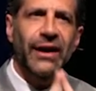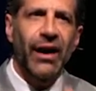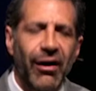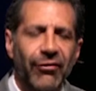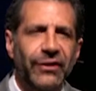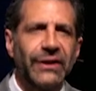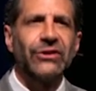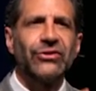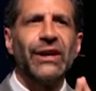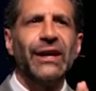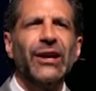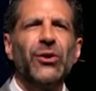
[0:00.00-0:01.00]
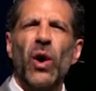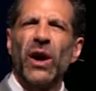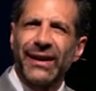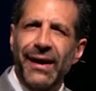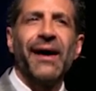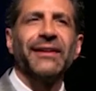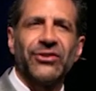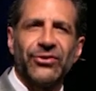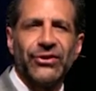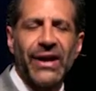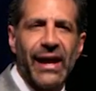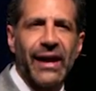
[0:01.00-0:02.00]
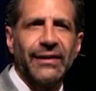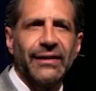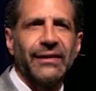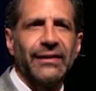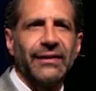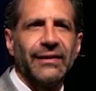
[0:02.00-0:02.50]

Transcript: and confidence in what God said,